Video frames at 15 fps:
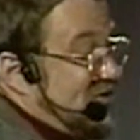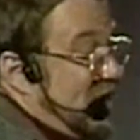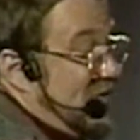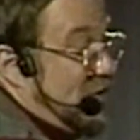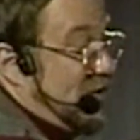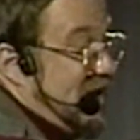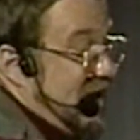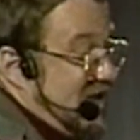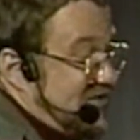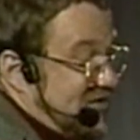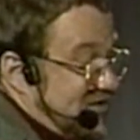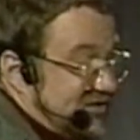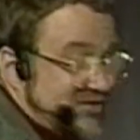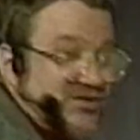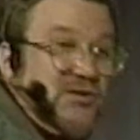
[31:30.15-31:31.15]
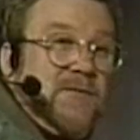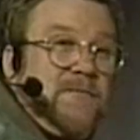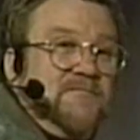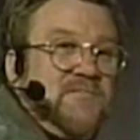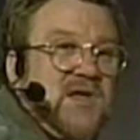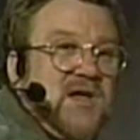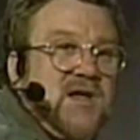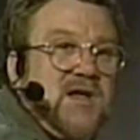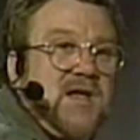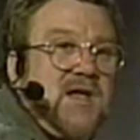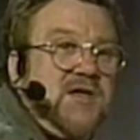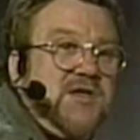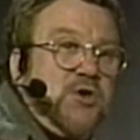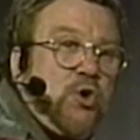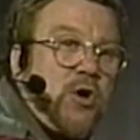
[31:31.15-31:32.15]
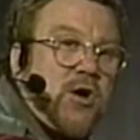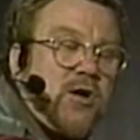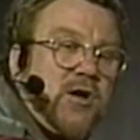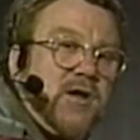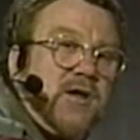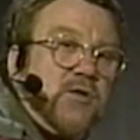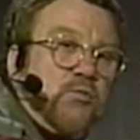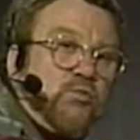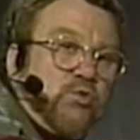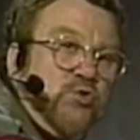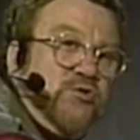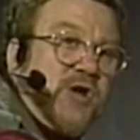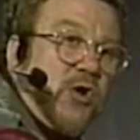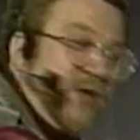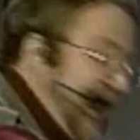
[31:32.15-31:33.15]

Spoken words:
other cases, your root note